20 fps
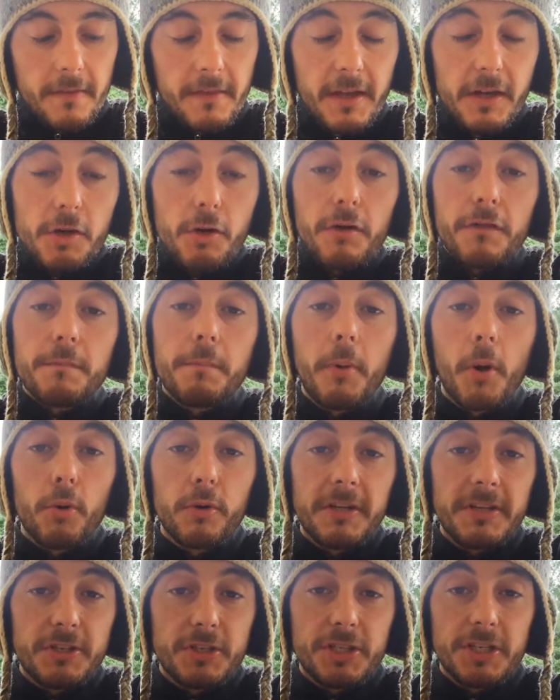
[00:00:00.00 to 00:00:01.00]
Then you have
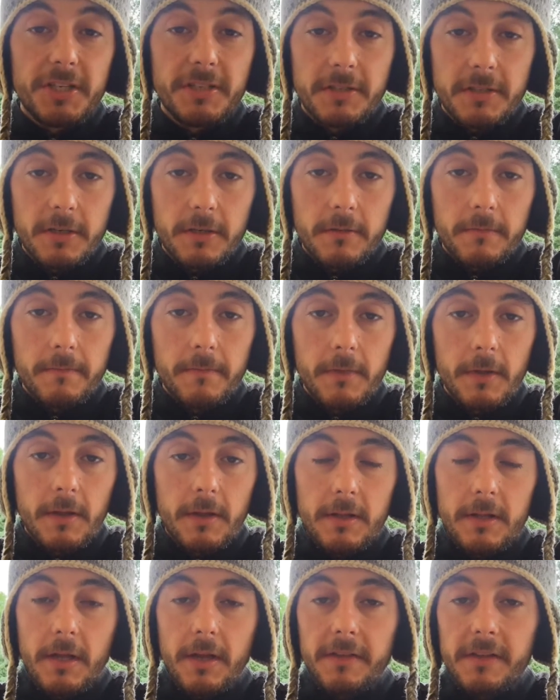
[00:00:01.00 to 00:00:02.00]
bodhicitta.
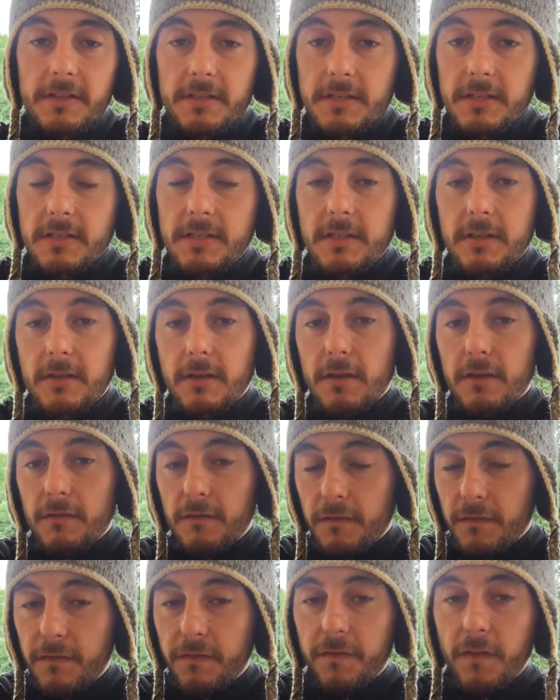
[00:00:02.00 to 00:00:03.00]
Now this is the
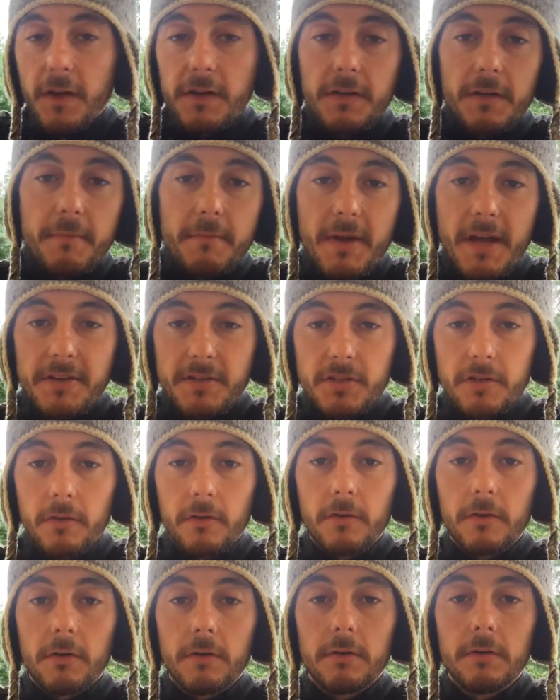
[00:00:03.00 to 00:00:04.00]

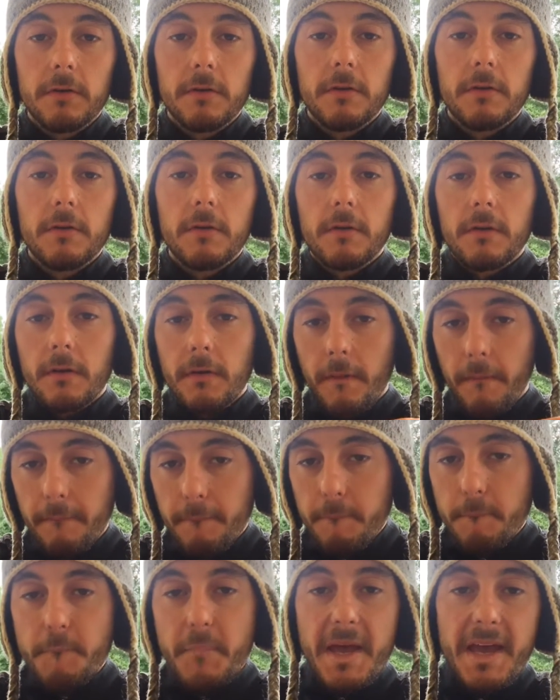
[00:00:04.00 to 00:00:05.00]
fundamental
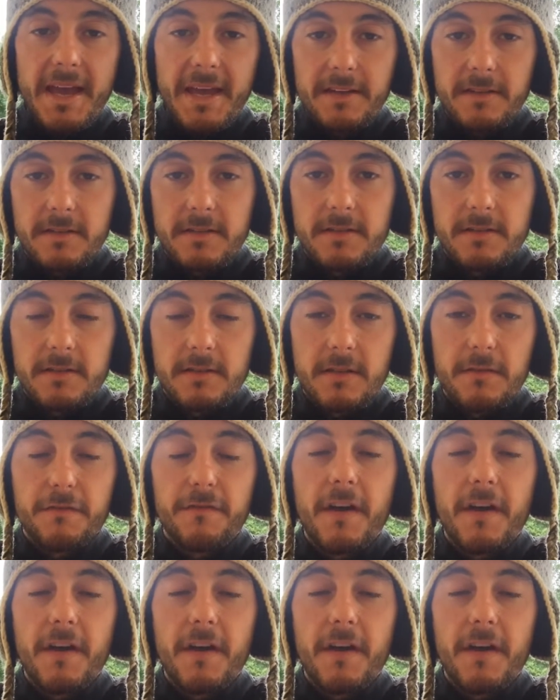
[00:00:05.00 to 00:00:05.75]
base, the